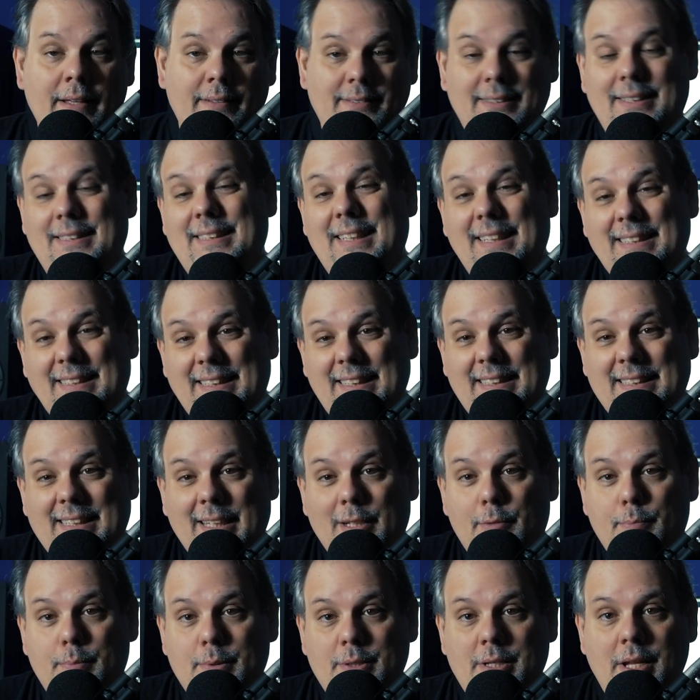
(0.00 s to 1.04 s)
It's a
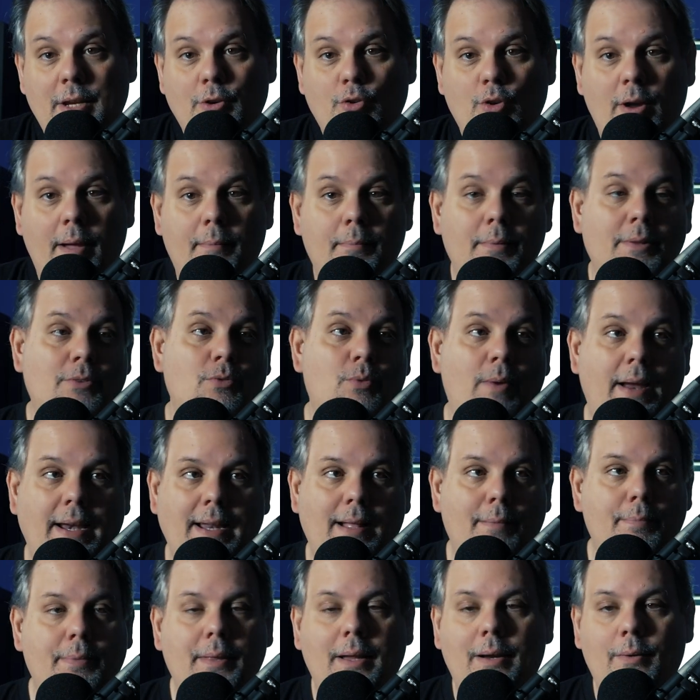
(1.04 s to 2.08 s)
66% drop. It's right
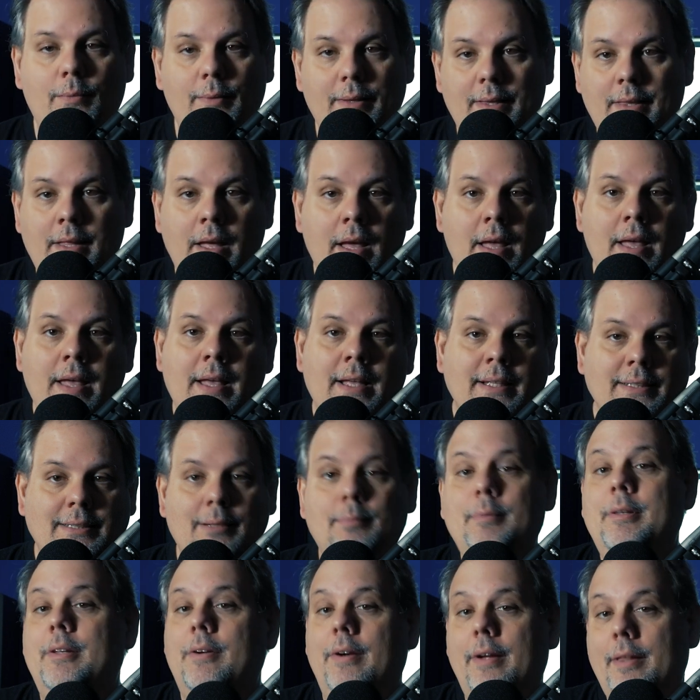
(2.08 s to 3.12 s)
up there with
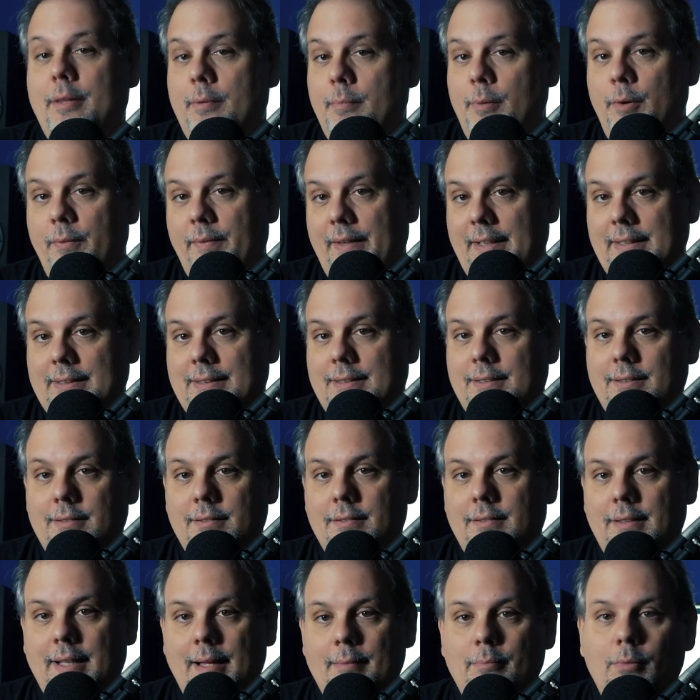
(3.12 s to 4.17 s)
some of their other movies
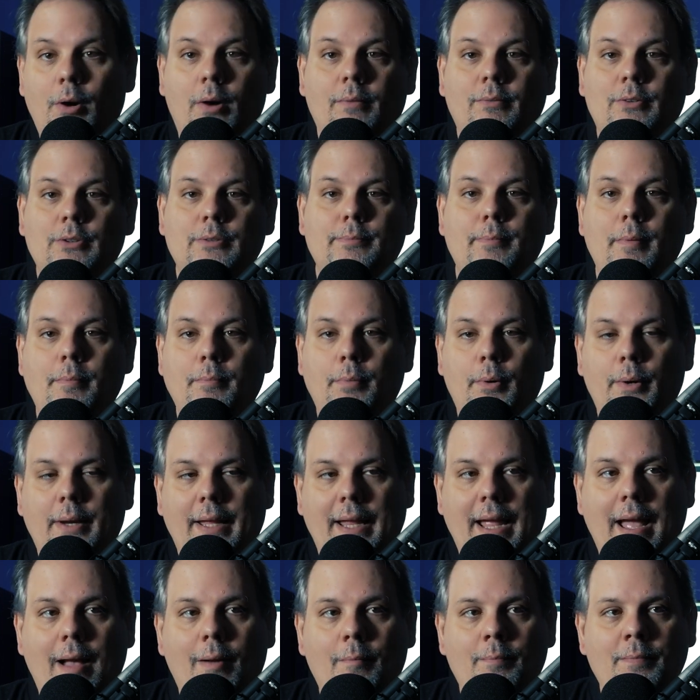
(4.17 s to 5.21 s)
that Marvel's been
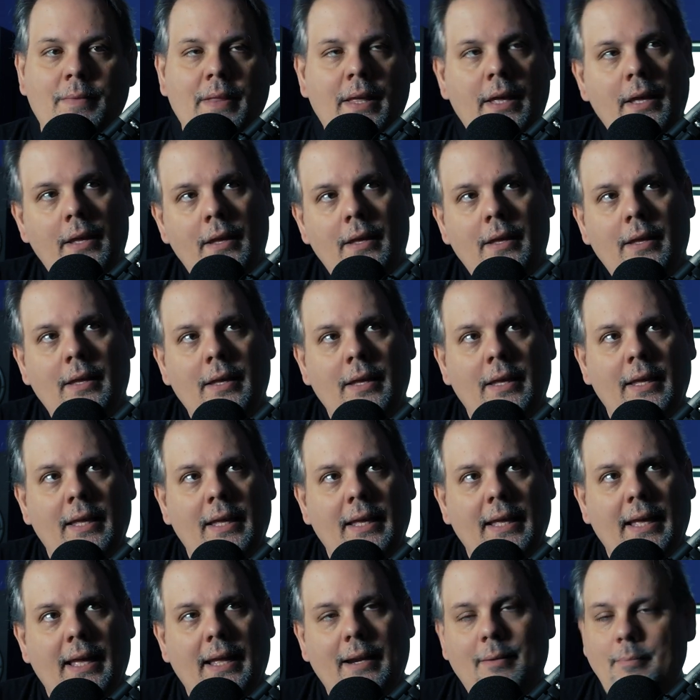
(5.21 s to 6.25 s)
putting out.
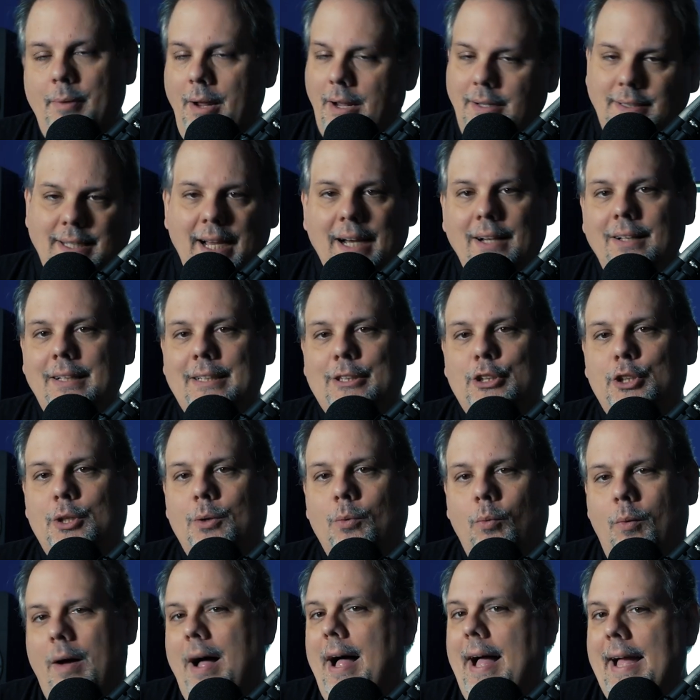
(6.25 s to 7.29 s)
And I'm not entirely
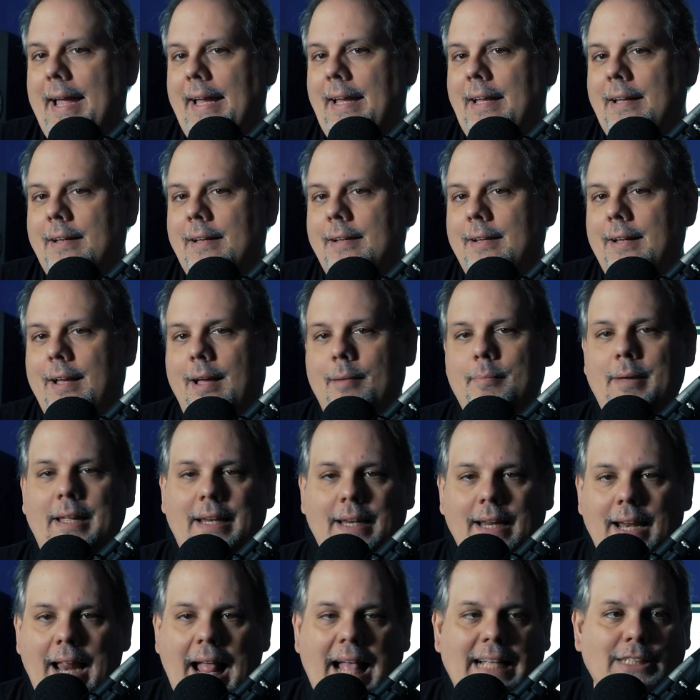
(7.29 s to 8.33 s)
sure why. I mean,
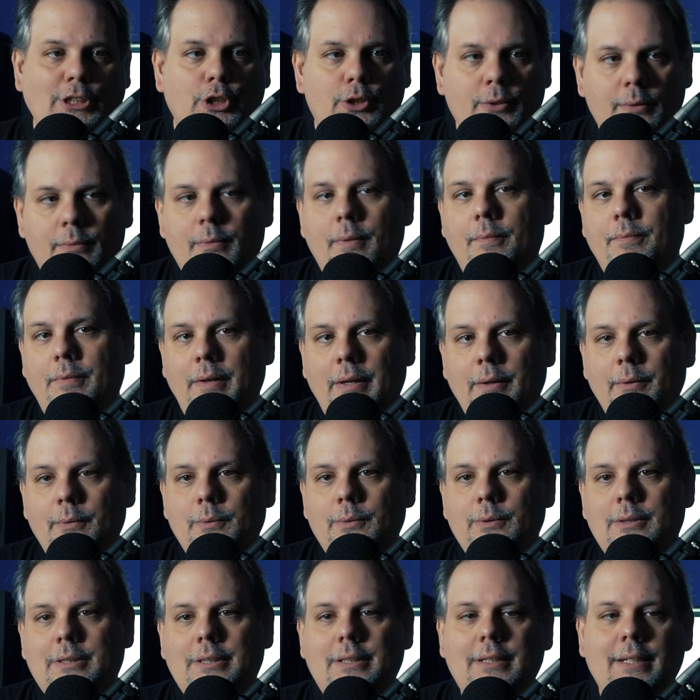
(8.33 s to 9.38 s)
it has good
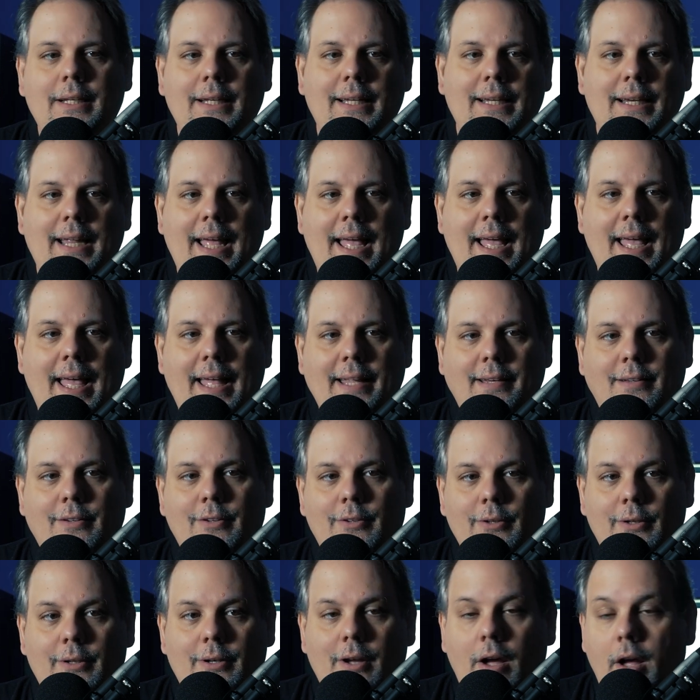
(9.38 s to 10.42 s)
reviews. It had
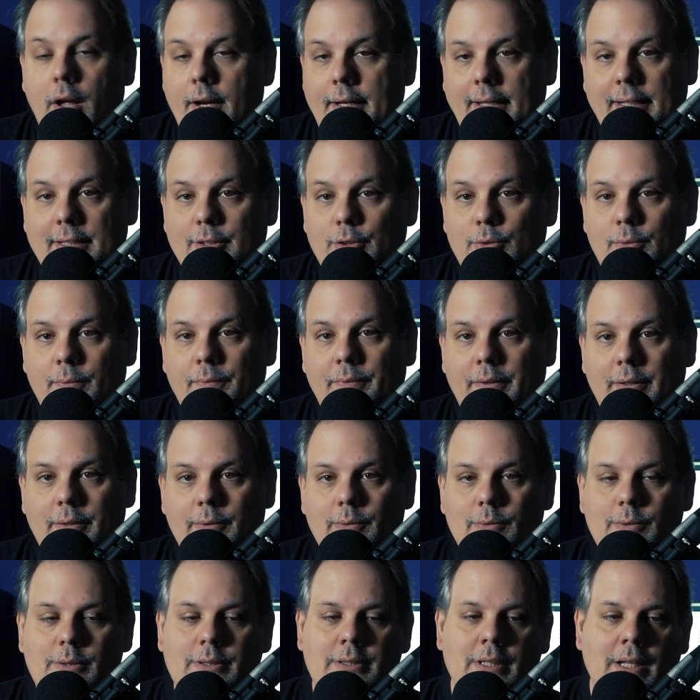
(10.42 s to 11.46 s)
good audience
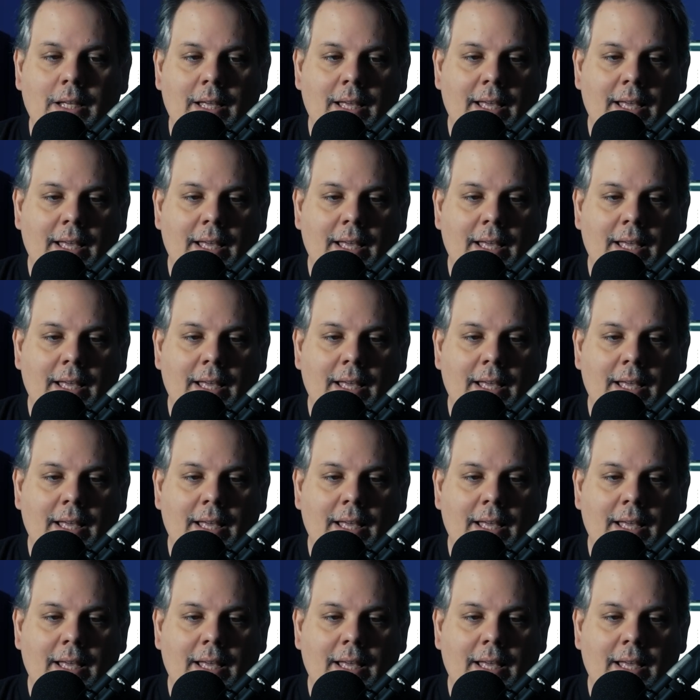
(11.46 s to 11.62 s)
reviews.